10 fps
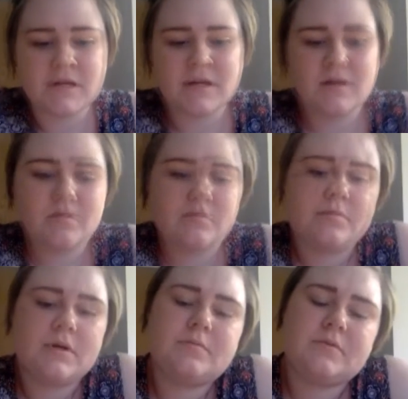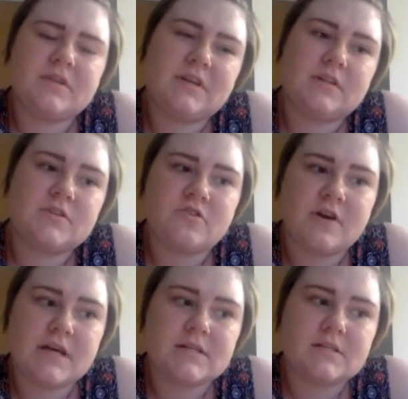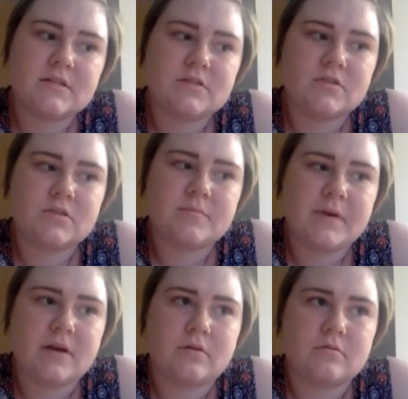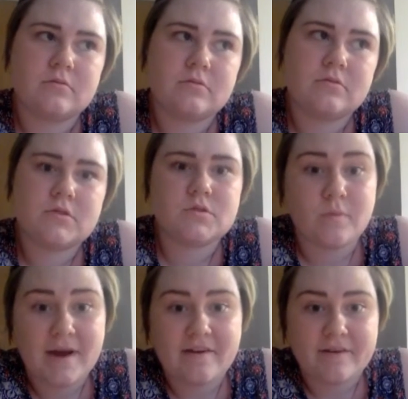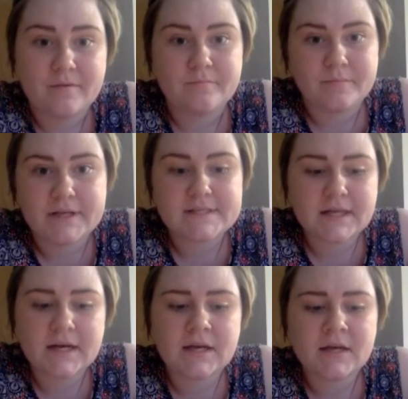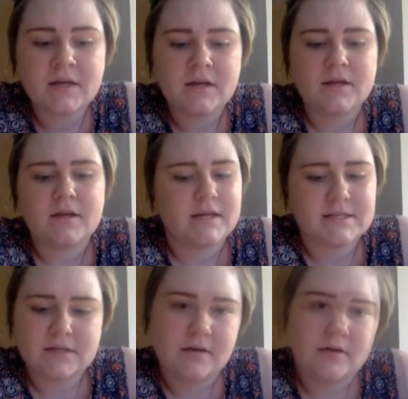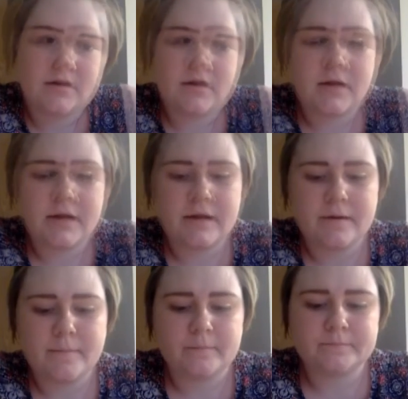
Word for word: Um, people think that Tourette's is just about swearing, basically. It's not. Um,